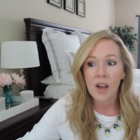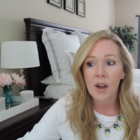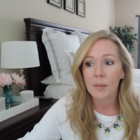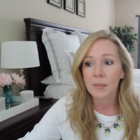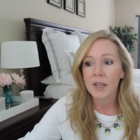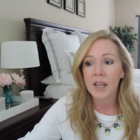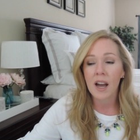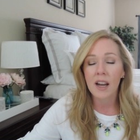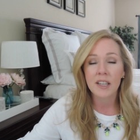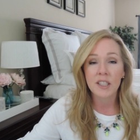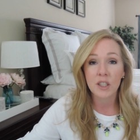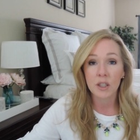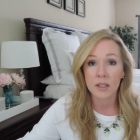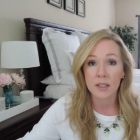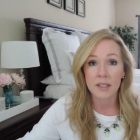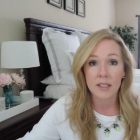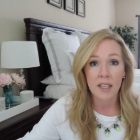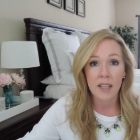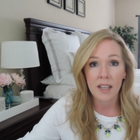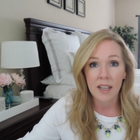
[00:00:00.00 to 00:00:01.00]
know, I mean, I could
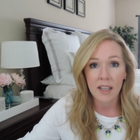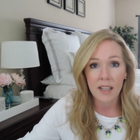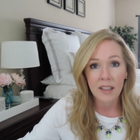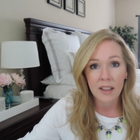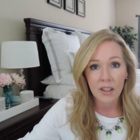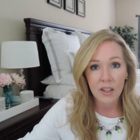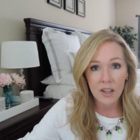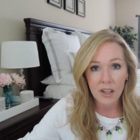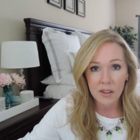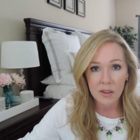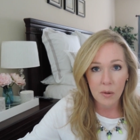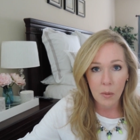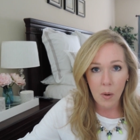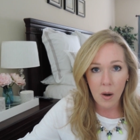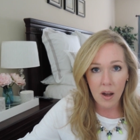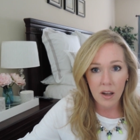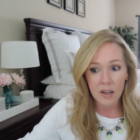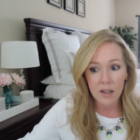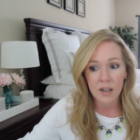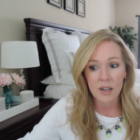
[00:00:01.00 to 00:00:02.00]
just sit and look at the
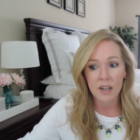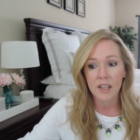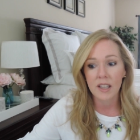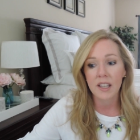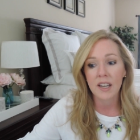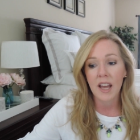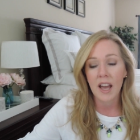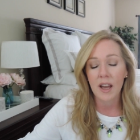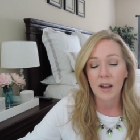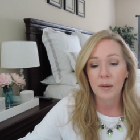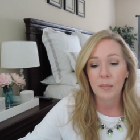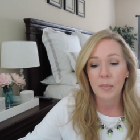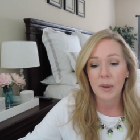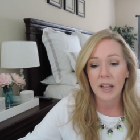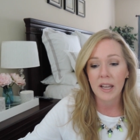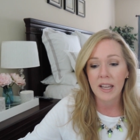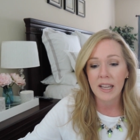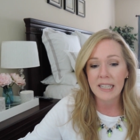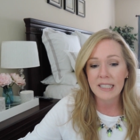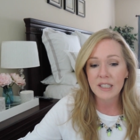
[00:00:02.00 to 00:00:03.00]
water, you know,
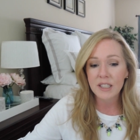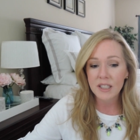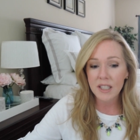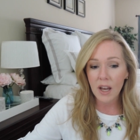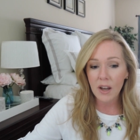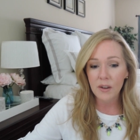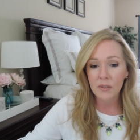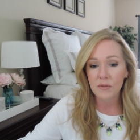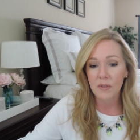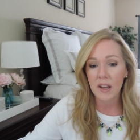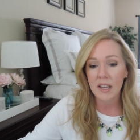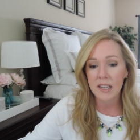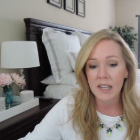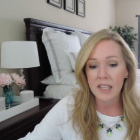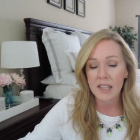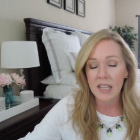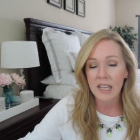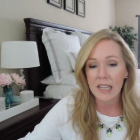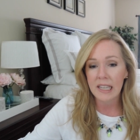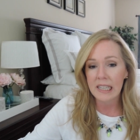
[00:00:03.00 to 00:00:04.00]
but it's so
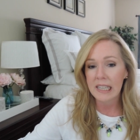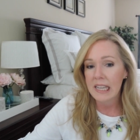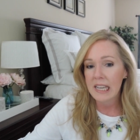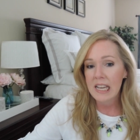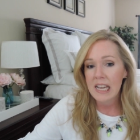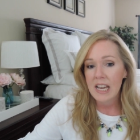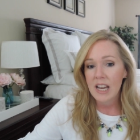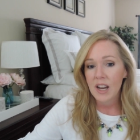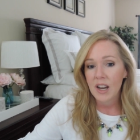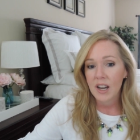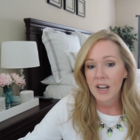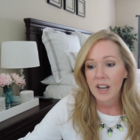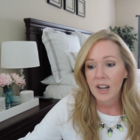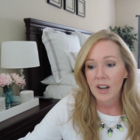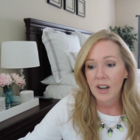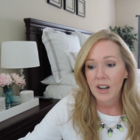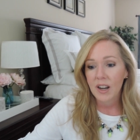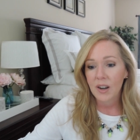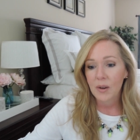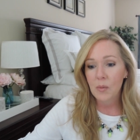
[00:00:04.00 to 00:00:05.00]
funny that
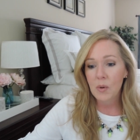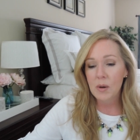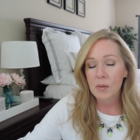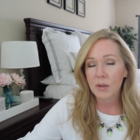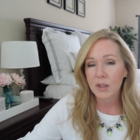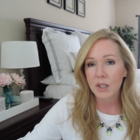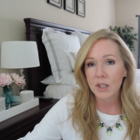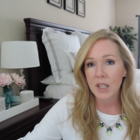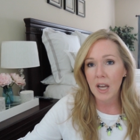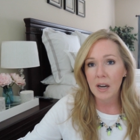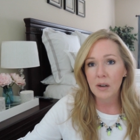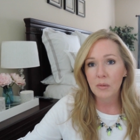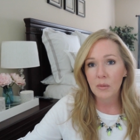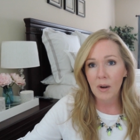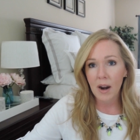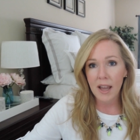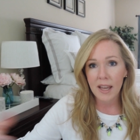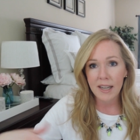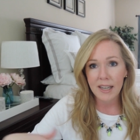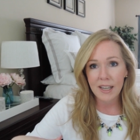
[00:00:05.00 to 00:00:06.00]
we were so
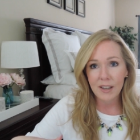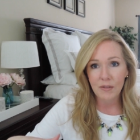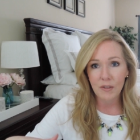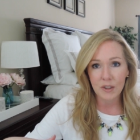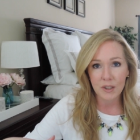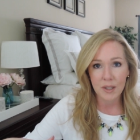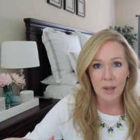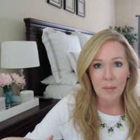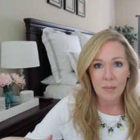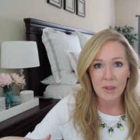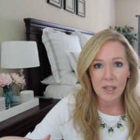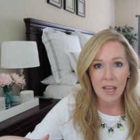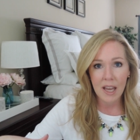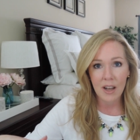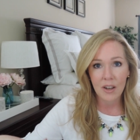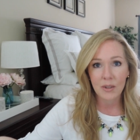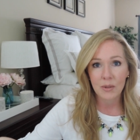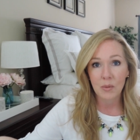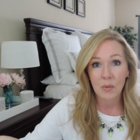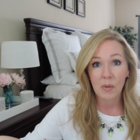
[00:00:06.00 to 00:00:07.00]
ready for something
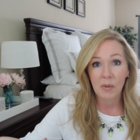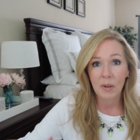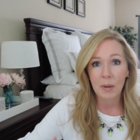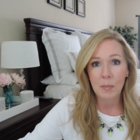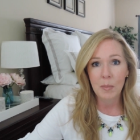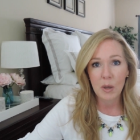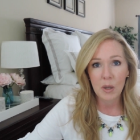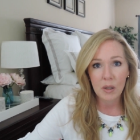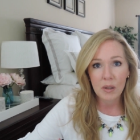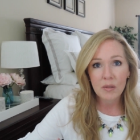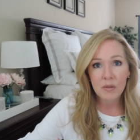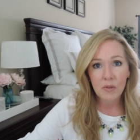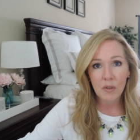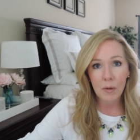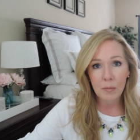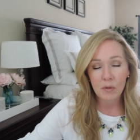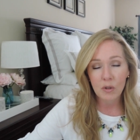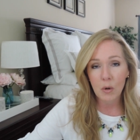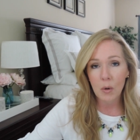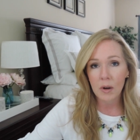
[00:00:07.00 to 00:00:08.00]
else when we moved
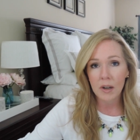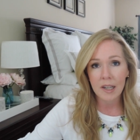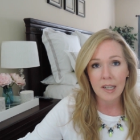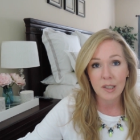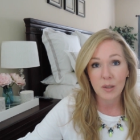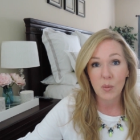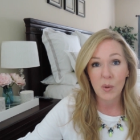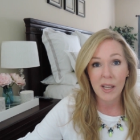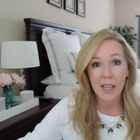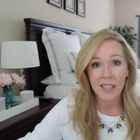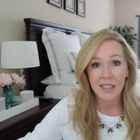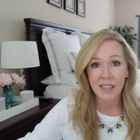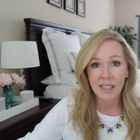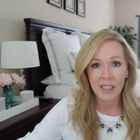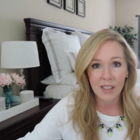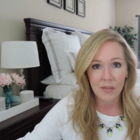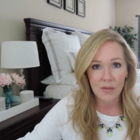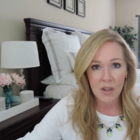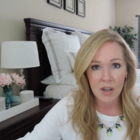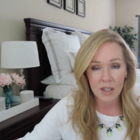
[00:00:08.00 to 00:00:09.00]
from Florida because we had
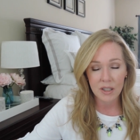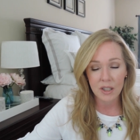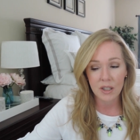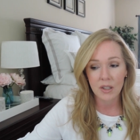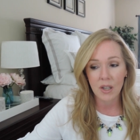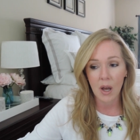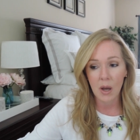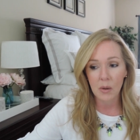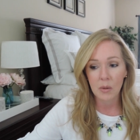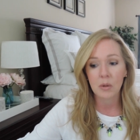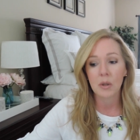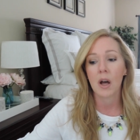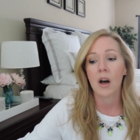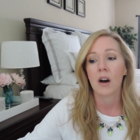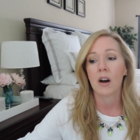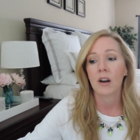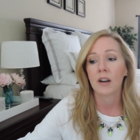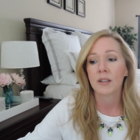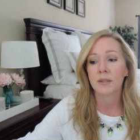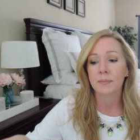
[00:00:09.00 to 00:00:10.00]
lived there so
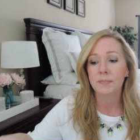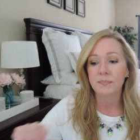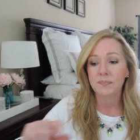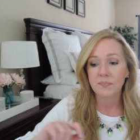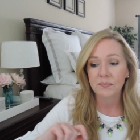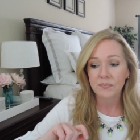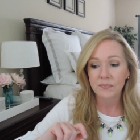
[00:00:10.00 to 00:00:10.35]
long